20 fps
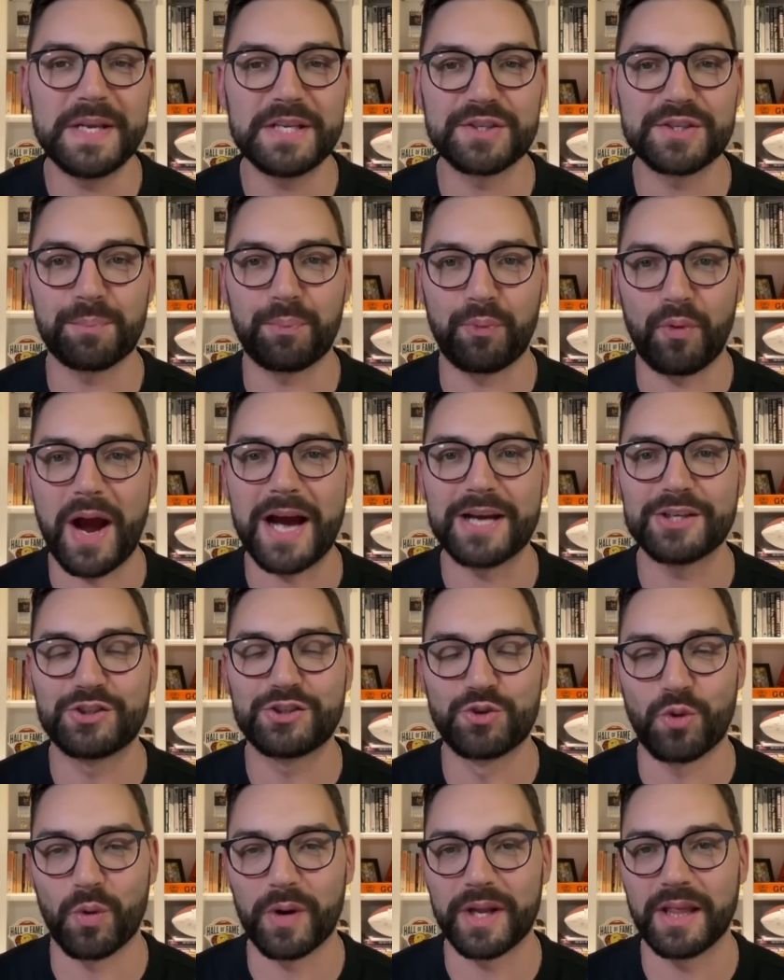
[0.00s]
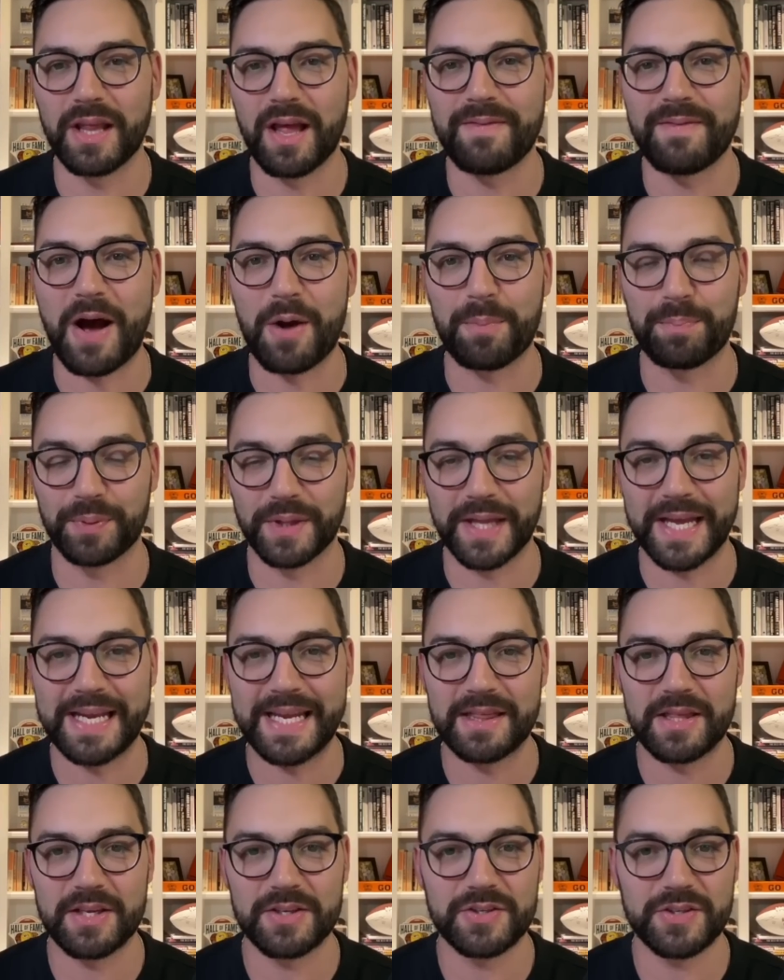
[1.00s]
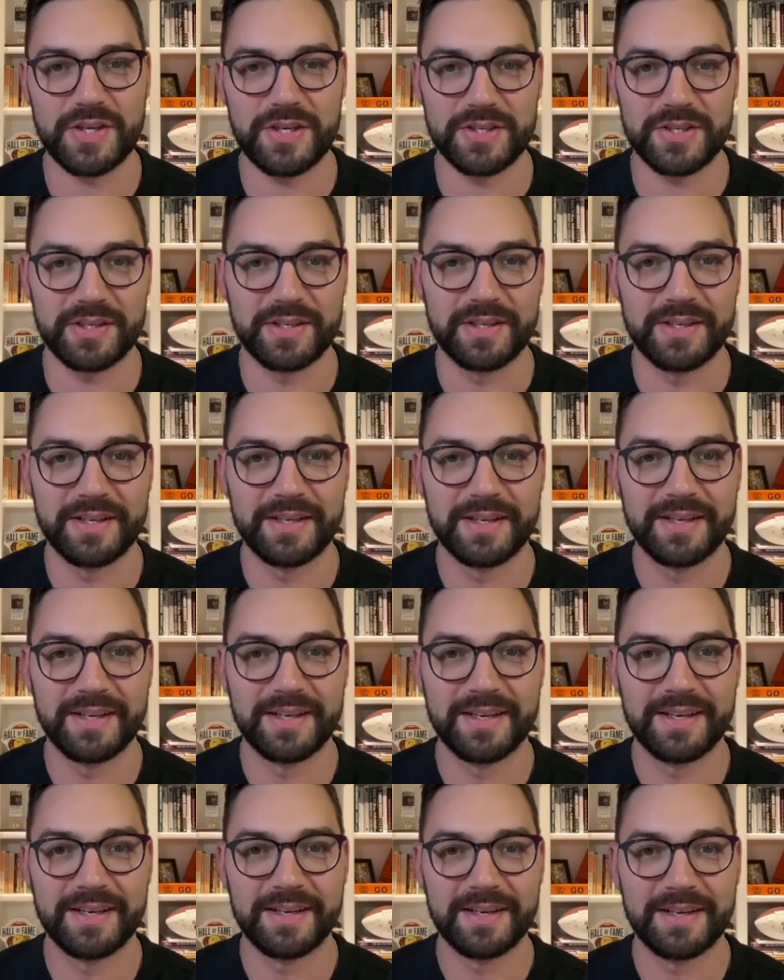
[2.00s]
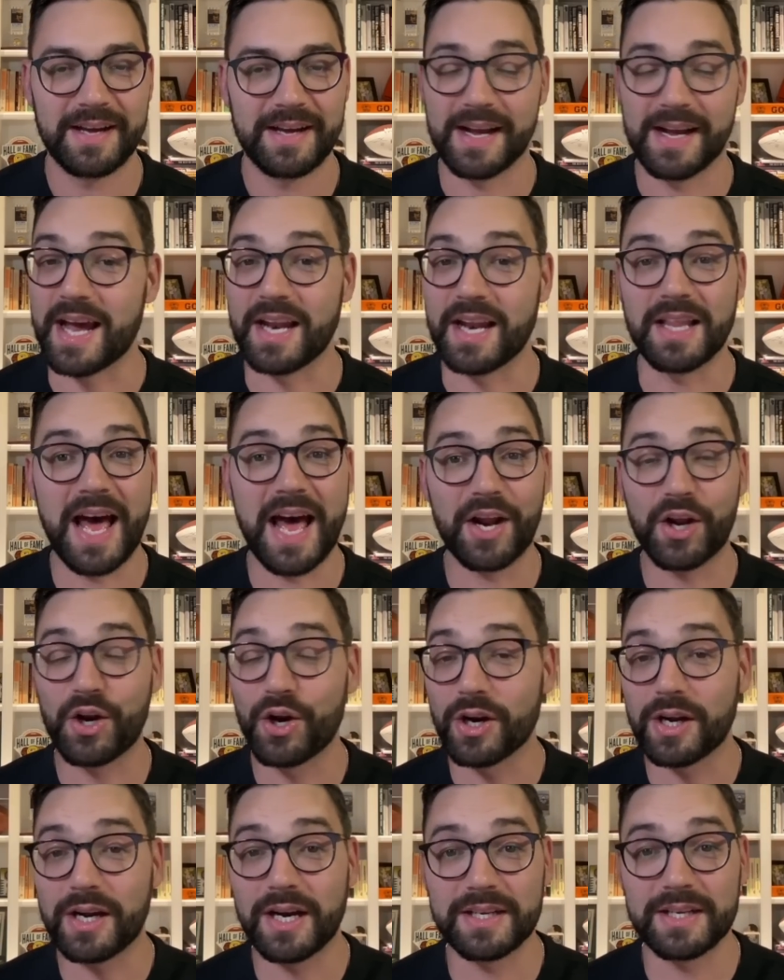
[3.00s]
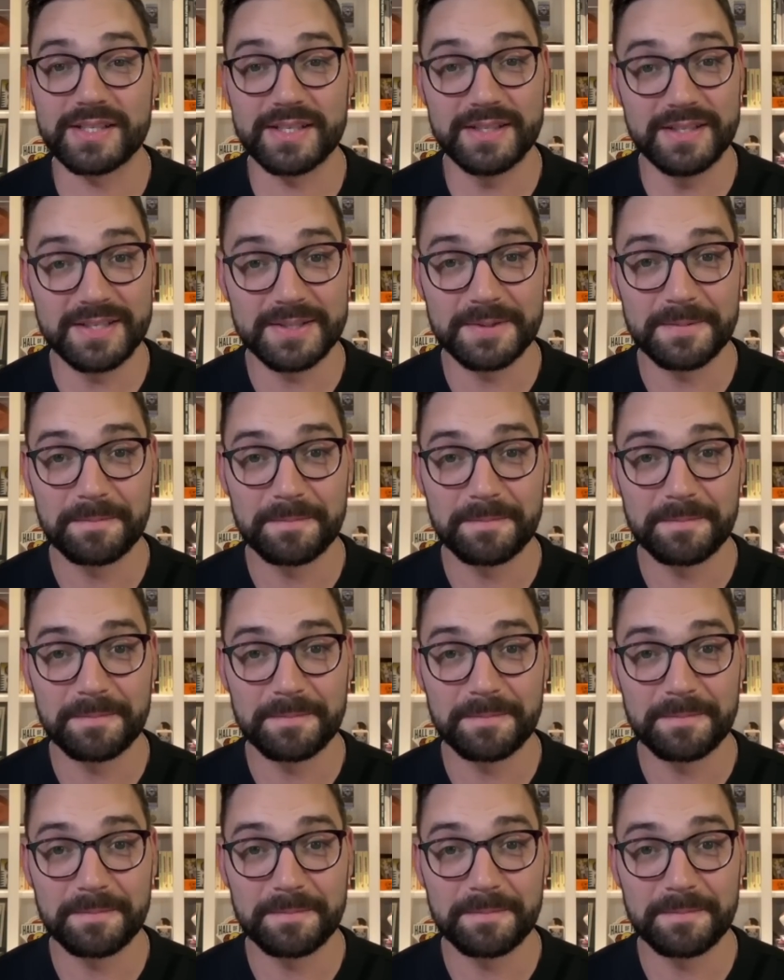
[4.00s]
surprised Jordan Love outplayed this season? I got a lot of Kirk Cousins.